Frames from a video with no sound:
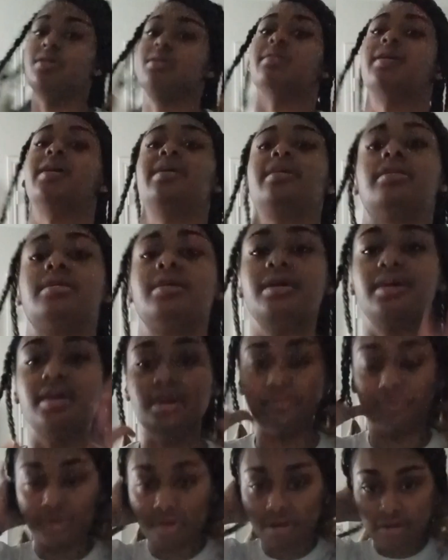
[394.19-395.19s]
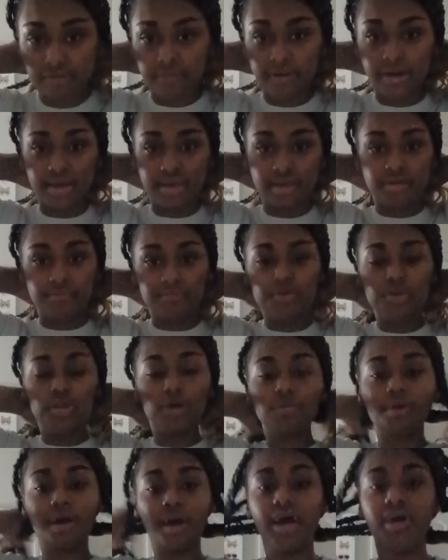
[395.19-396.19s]
Like, if you're, like, if you
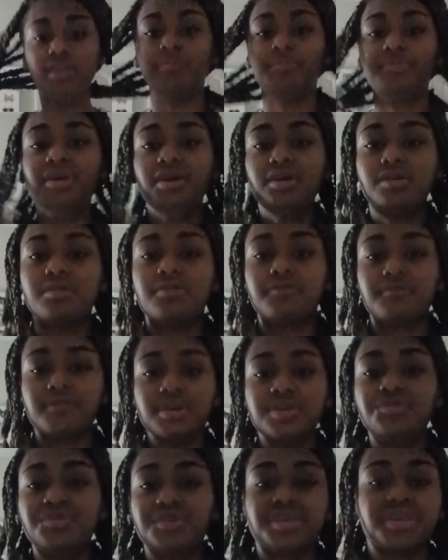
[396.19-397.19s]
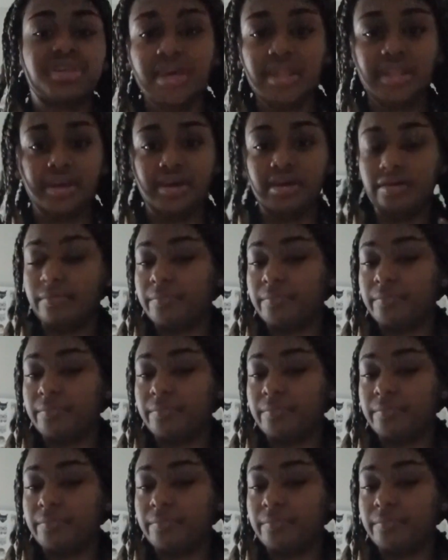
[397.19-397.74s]
don't know how to be a good friend, just say that.